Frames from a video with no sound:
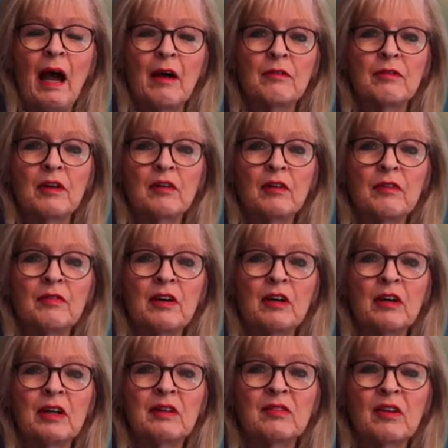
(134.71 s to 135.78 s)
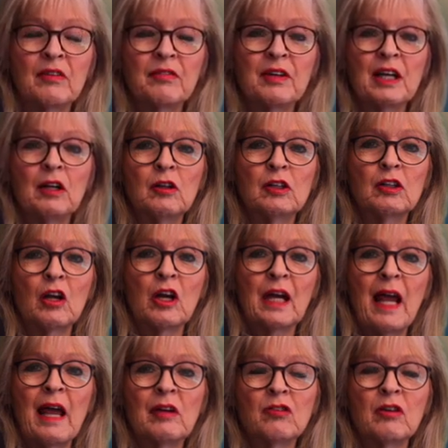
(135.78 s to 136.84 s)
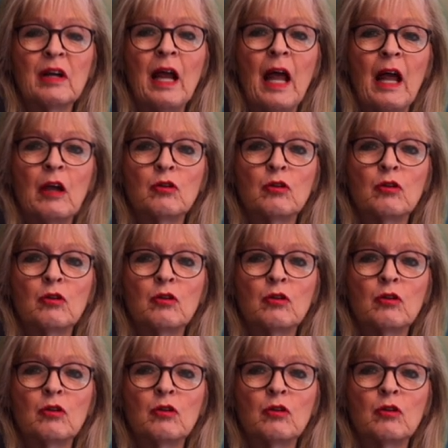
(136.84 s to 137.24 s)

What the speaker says: a very, very difficult location,